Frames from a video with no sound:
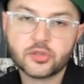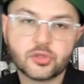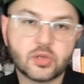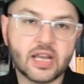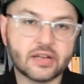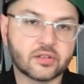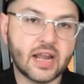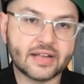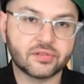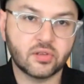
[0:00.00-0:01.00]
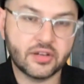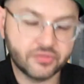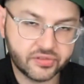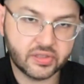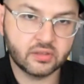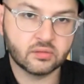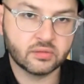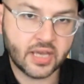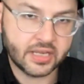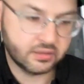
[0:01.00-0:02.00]
to counteract everything
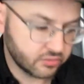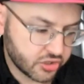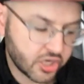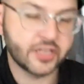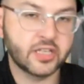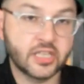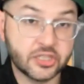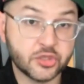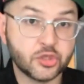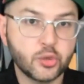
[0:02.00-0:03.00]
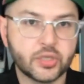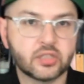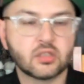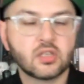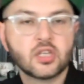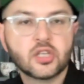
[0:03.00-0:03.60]
that China is doing.